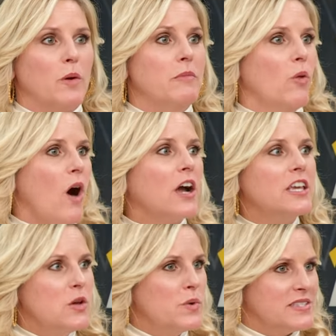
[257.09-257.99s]
when
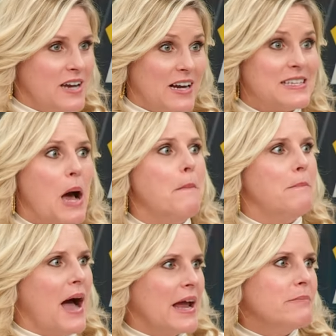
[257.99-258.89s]
Milwaukee was knocked out
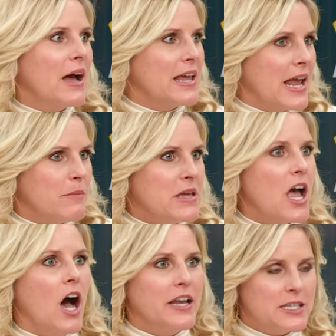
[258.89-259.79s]
by Miami
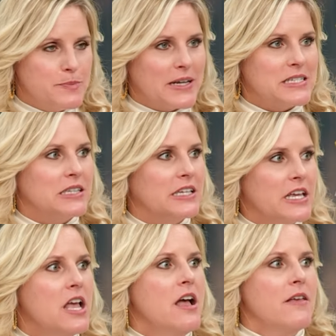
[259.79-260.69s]
unexpectedly,